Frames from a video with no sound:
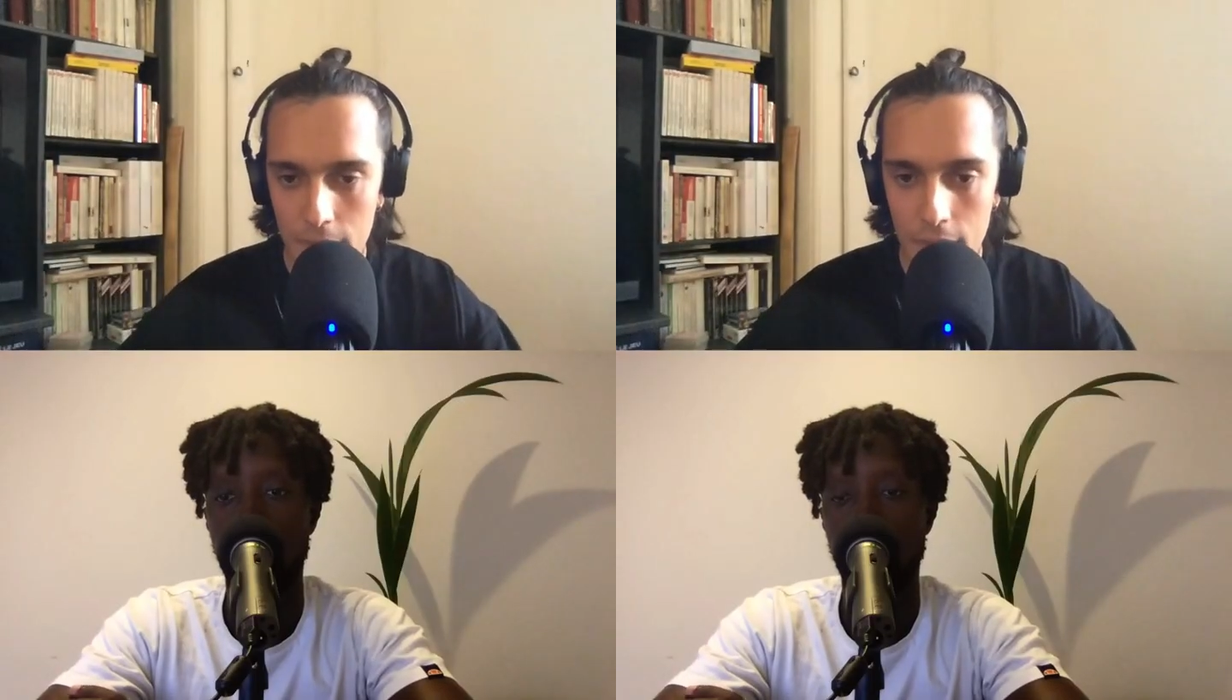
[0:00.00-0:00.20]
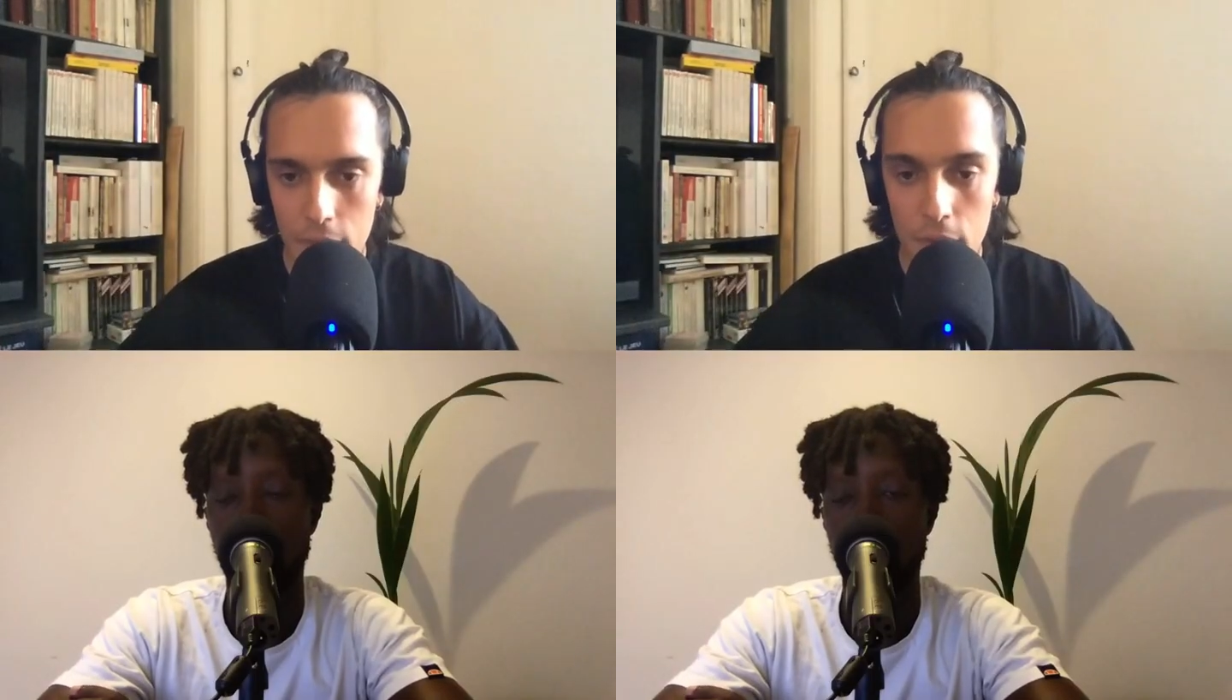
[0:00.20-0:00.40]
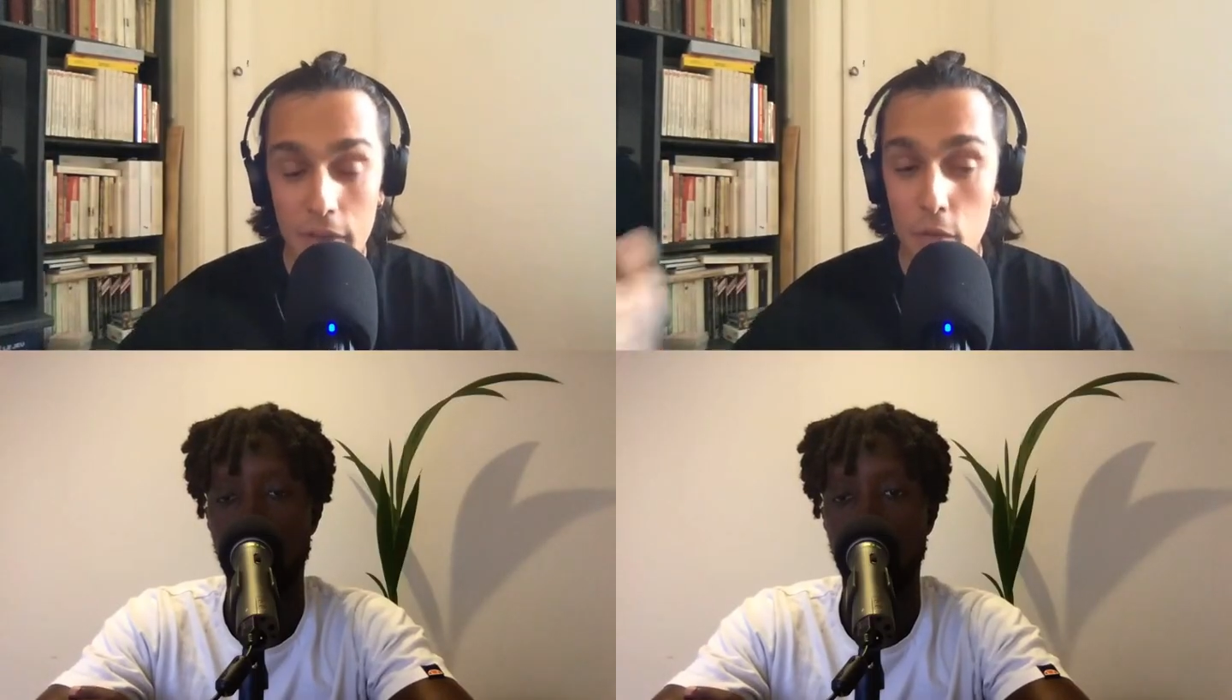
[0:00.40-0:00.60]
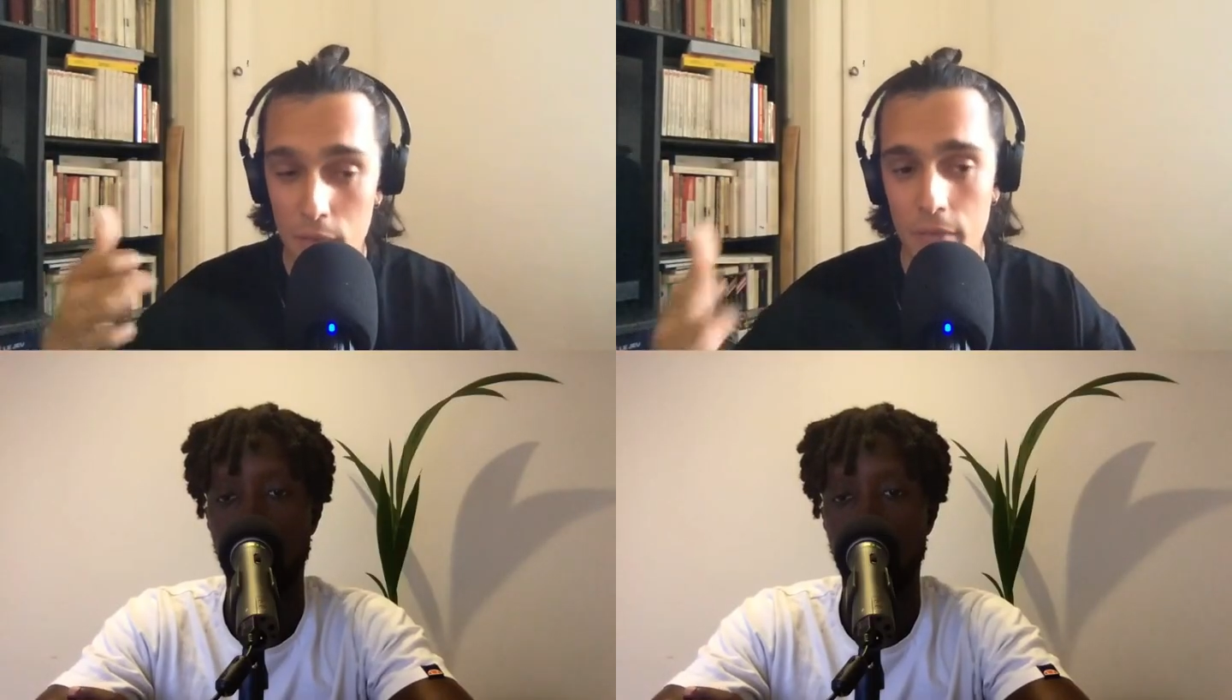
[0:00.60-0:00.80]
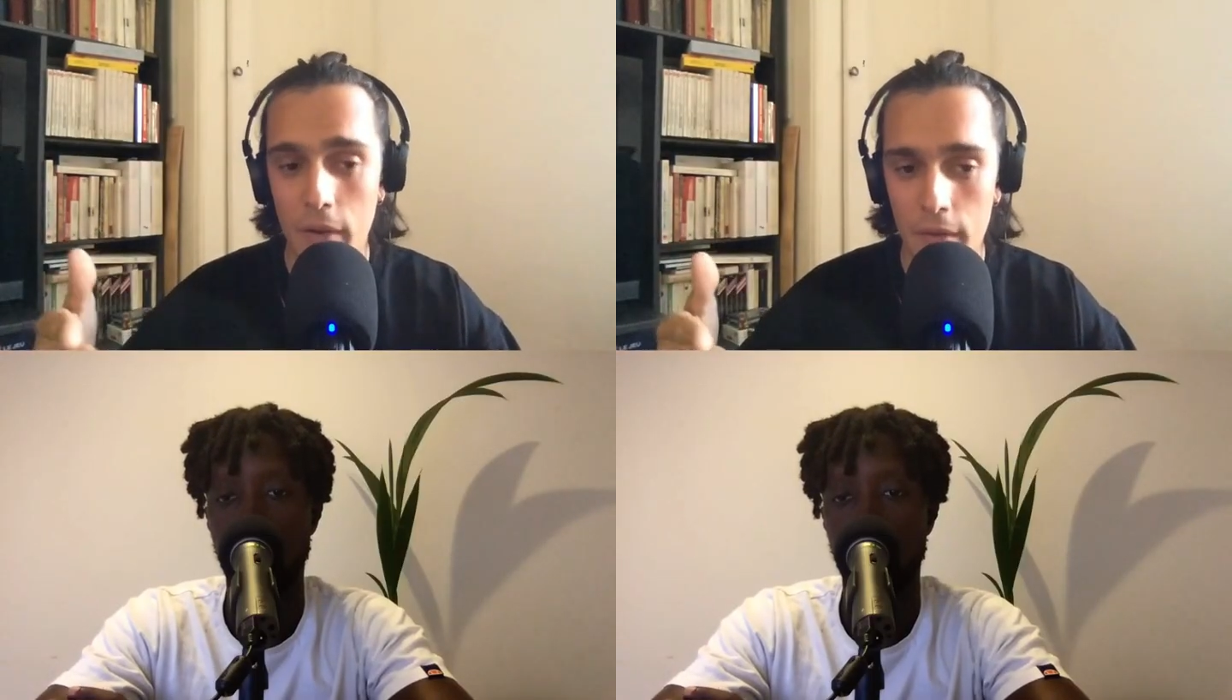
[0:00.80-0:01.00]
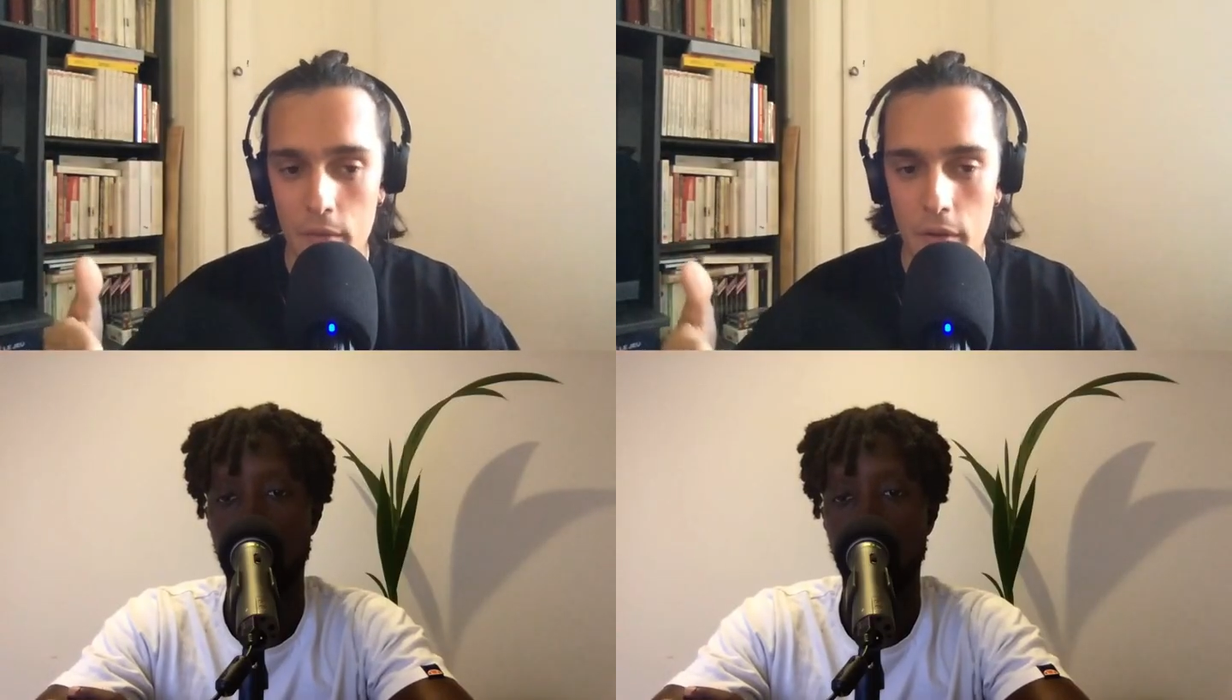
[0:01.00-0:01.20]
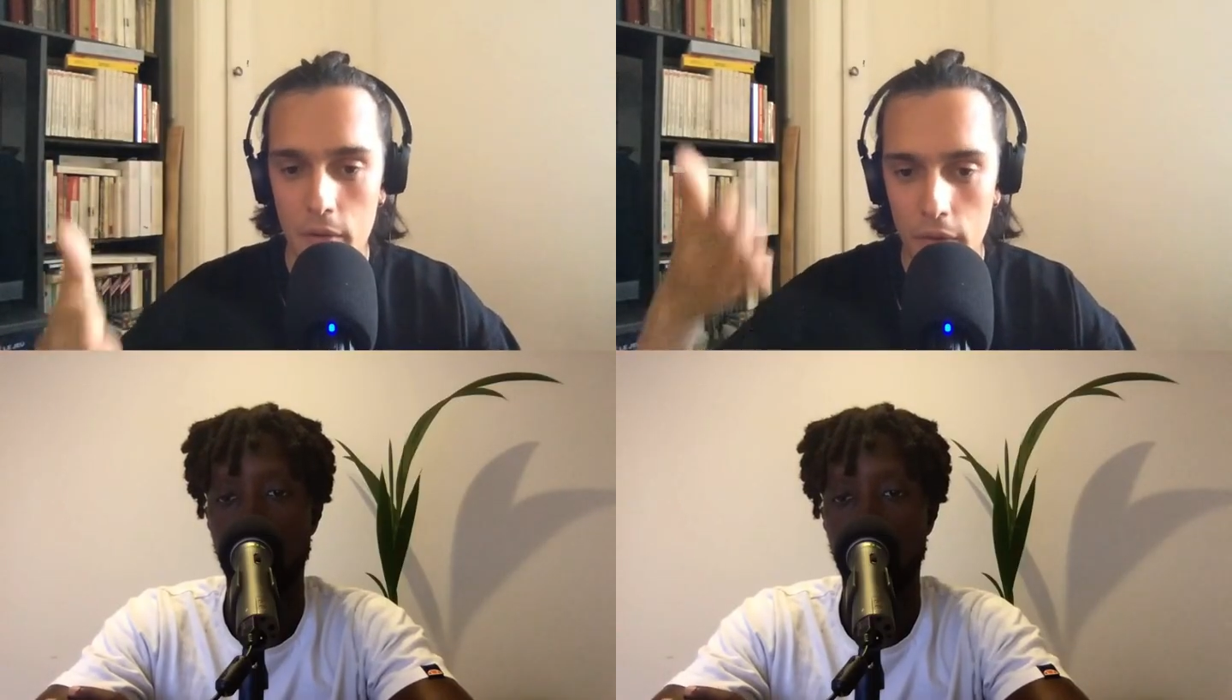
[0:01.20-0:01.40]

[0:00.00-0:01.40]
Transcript: and then you need to be fast, right?